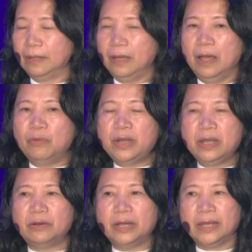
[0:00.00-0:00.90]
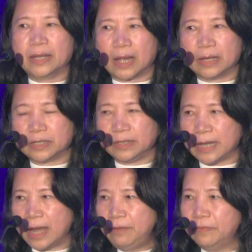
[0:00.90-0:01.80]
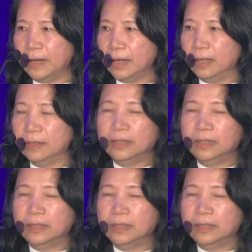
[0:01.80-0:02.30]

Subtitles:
We know in the conjunctiva,